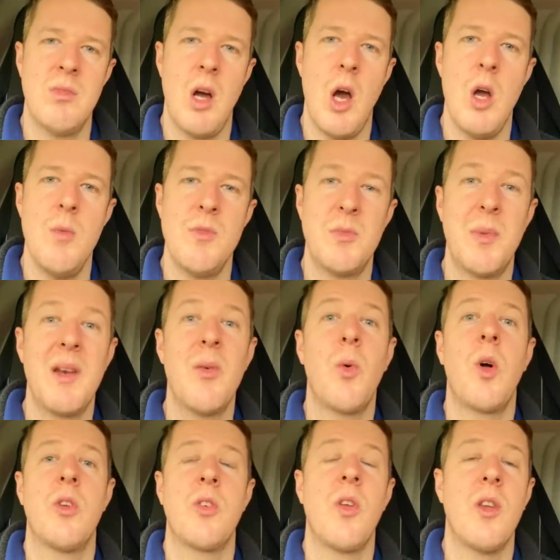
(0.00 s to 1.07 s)
ohms, but it
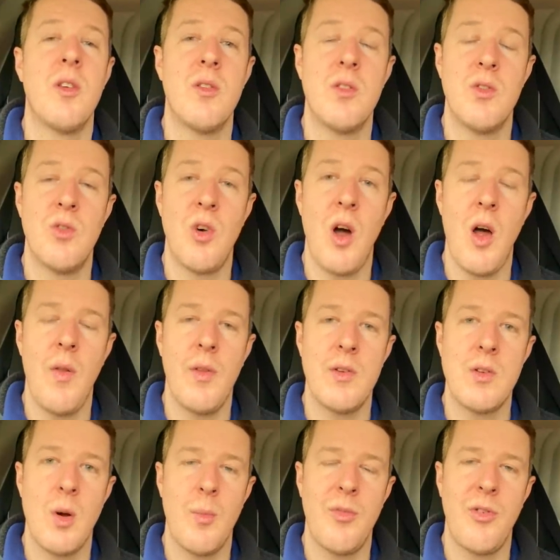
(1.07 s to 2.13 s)
was on right on the
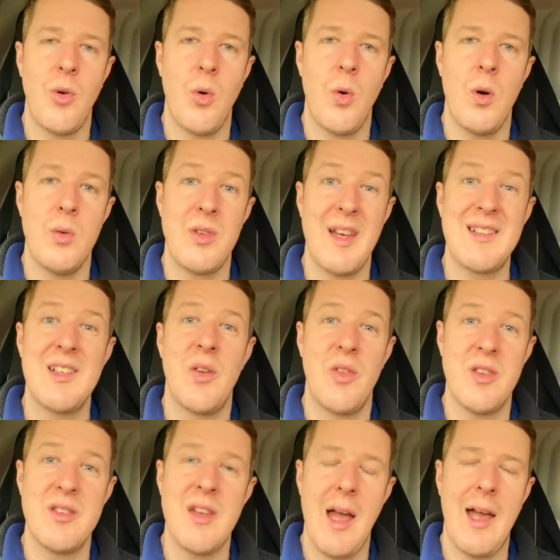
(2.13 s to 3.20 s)
top floor. It was actually on
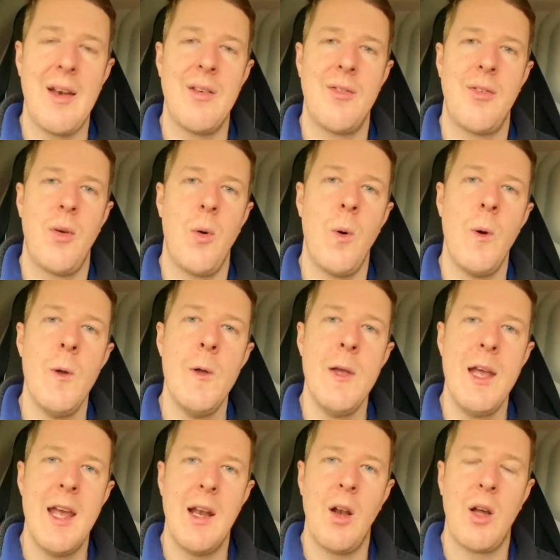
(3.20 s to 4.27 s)
the second floor
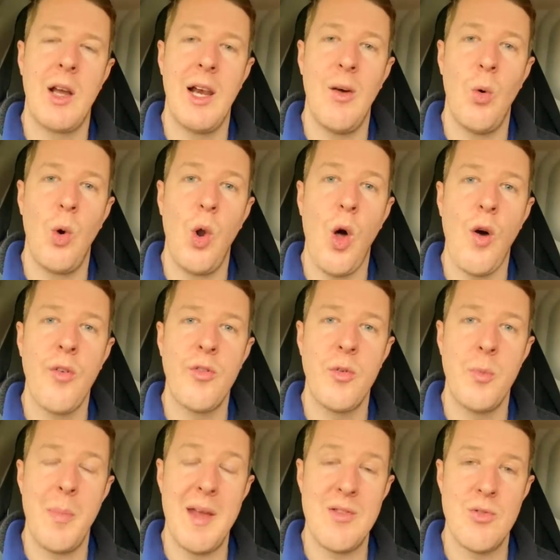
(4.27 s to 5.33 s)
in like a little
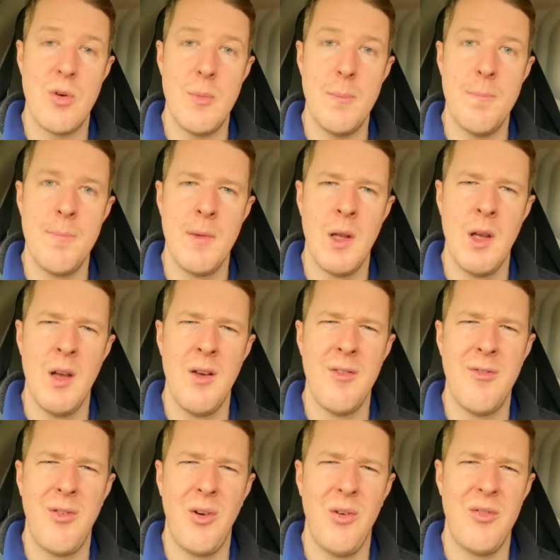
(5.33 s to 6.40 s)
loft bedroom
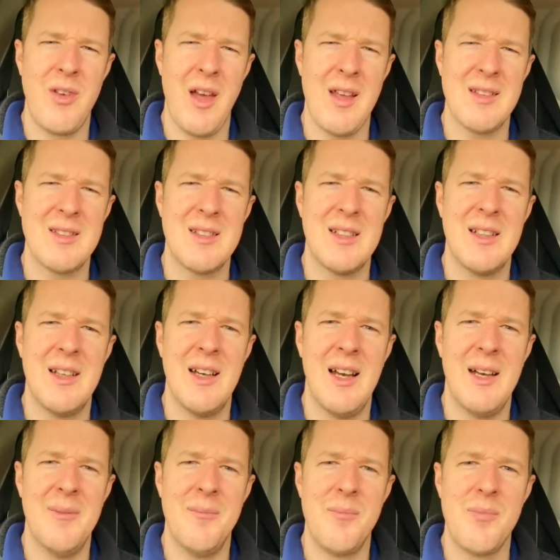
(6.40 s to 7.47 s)
full of dust.
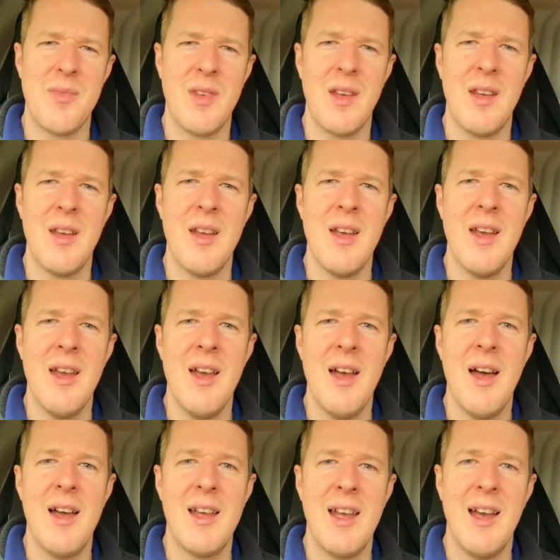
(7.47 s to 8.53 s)
Um,
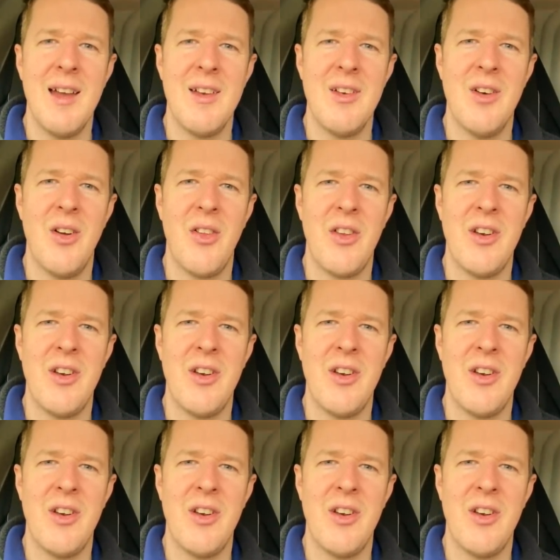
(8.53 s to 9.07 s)
yeah, not the